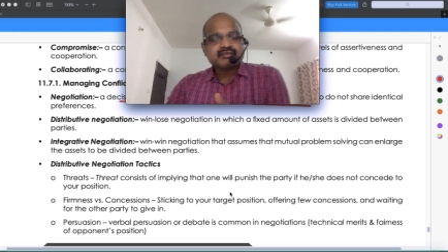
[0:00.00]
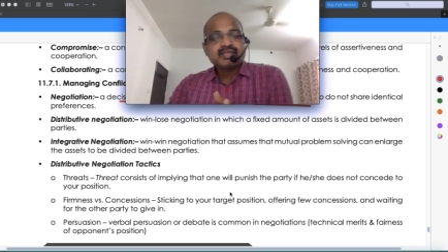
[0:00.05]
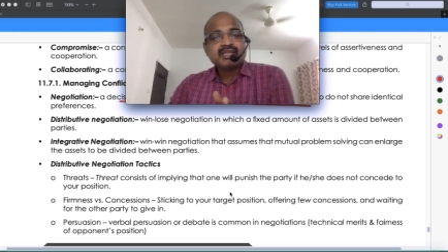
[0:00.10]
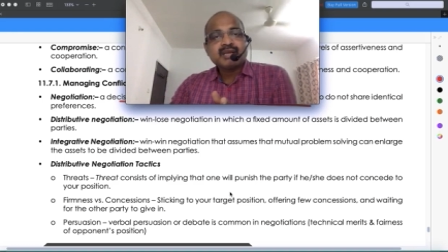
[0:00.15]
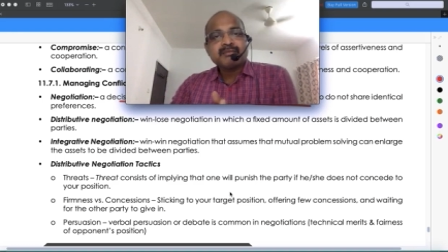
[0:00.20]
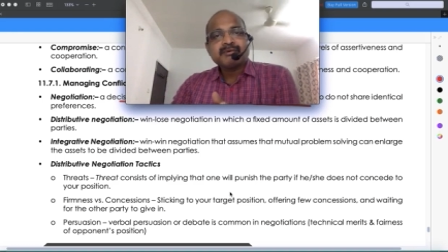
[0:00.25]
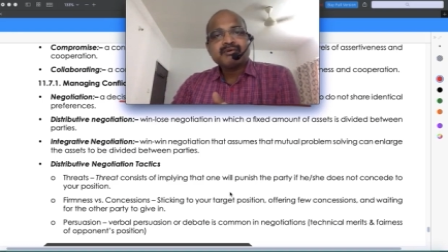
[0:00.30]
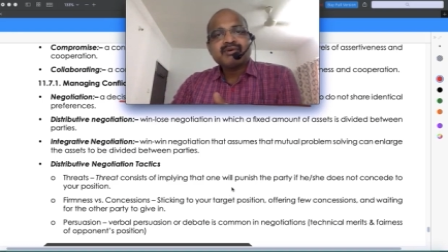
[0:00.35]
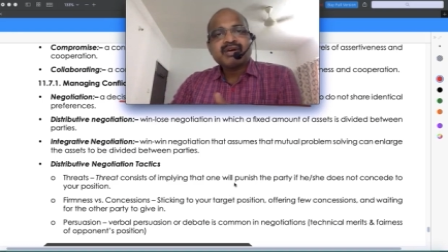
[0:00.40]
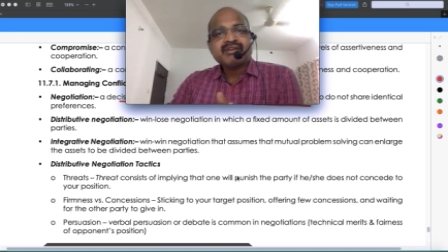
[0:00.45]

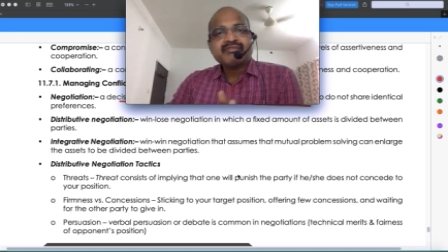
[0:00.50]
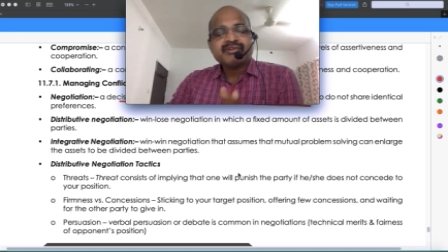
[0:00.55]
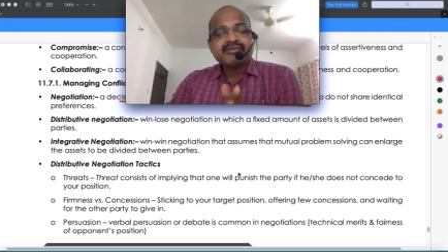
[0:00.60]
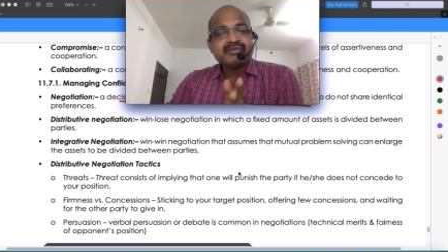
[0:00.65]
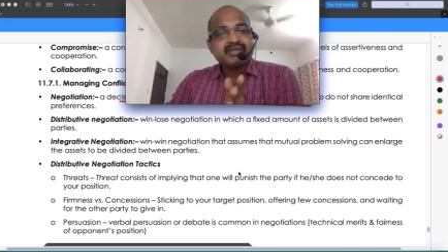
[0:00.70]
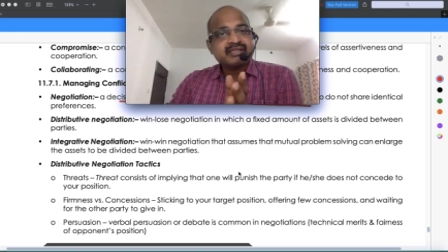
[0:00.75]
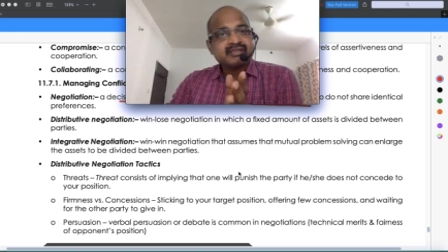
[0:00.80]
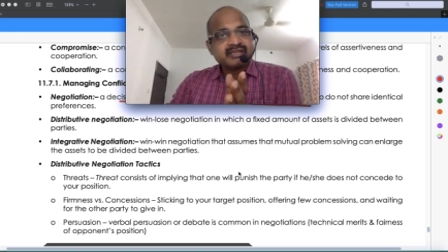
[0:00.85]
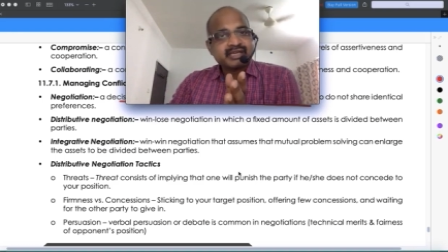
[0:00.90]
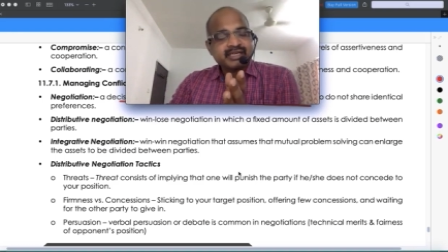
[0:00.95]
number one we
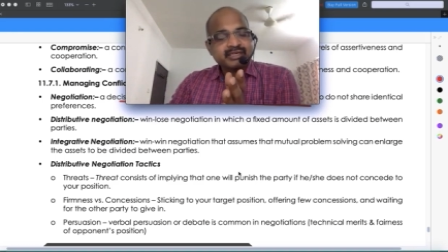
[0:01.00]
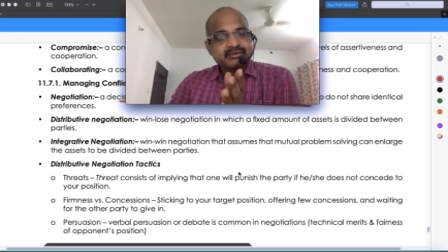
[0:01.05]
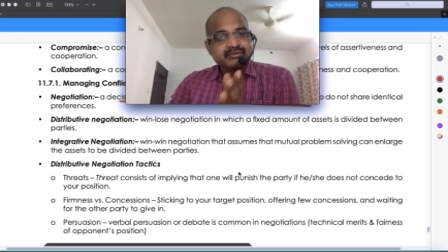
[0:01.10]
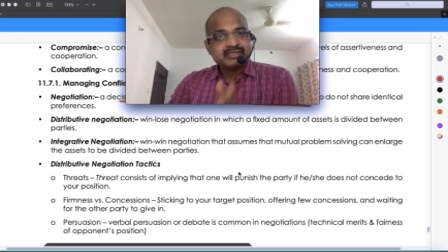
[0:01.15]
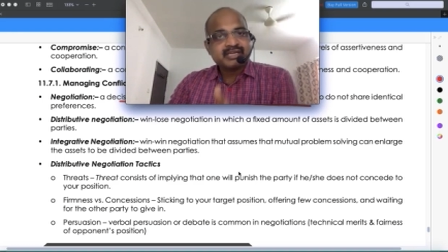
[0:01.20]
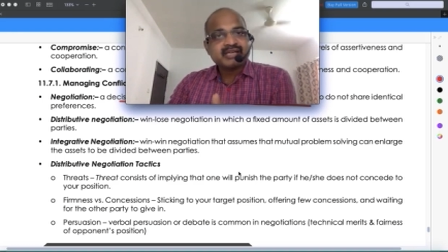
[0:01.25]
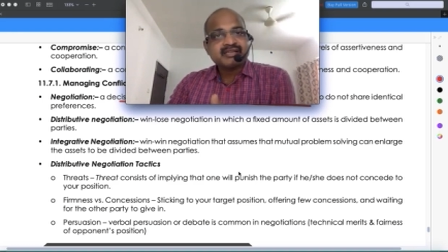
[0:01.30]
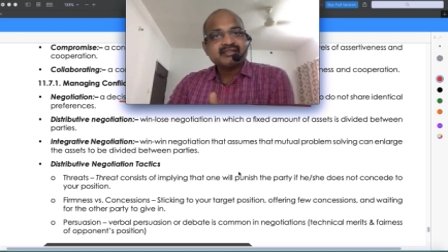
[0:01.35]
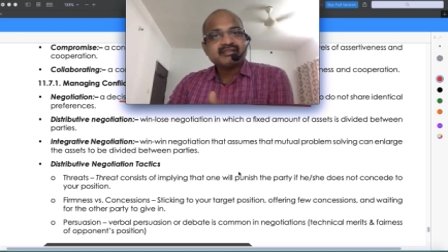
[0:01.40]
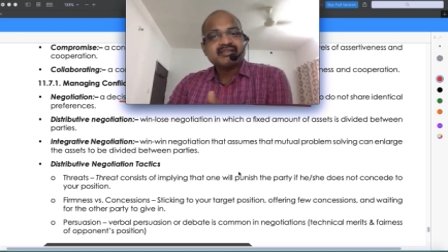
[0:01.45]
will try to
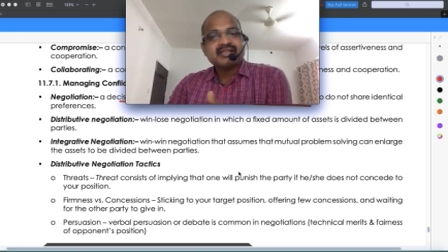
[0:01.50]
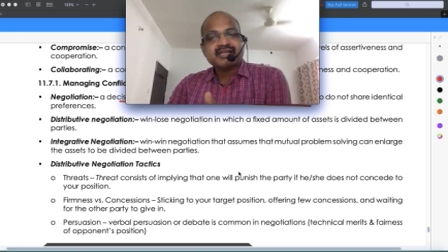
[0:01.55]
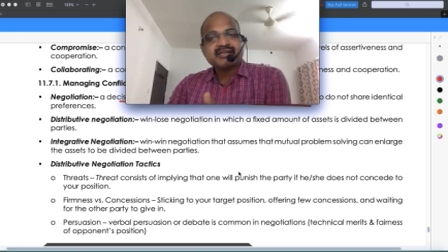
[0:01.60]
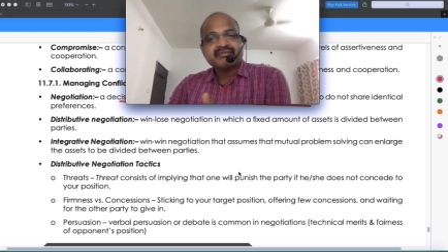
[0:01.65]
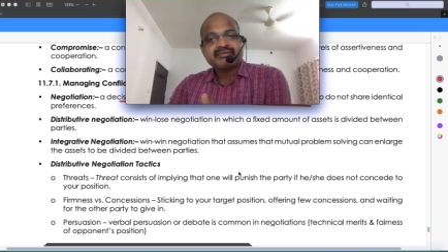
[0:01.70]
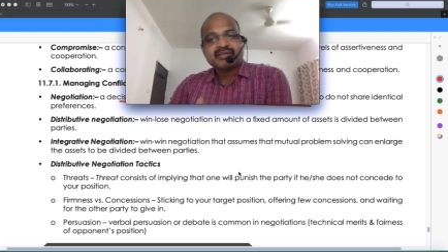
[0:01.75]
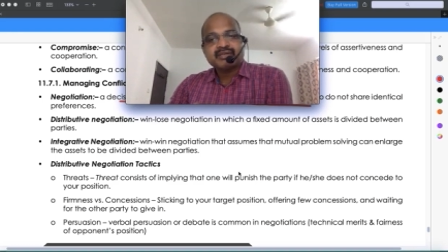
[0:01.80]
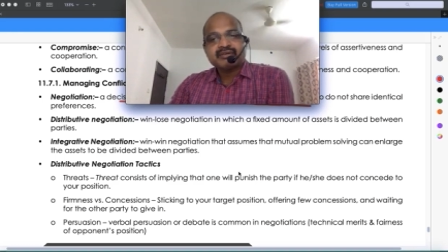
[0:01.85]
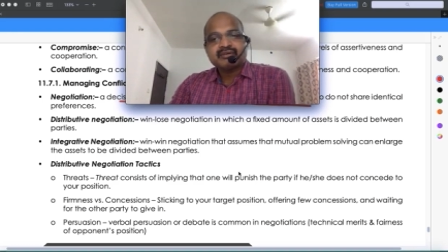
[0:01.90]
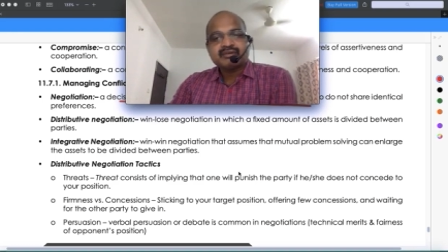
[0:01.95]
threaten that
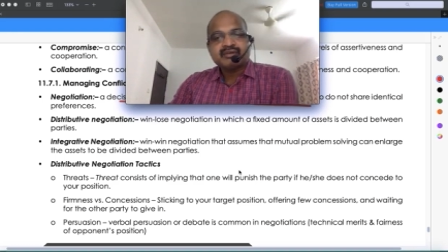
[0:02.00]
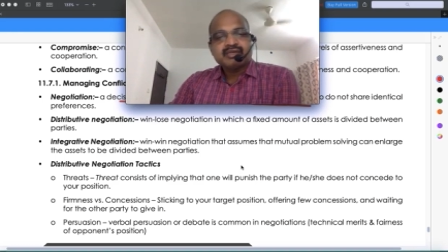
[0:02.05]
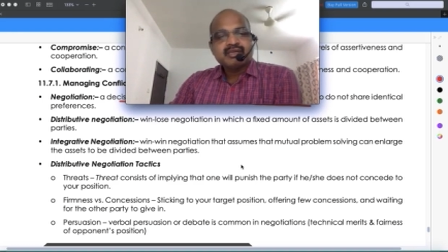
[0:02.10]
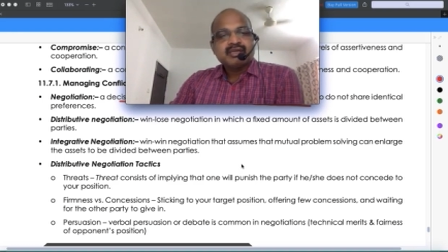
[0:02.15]
fellow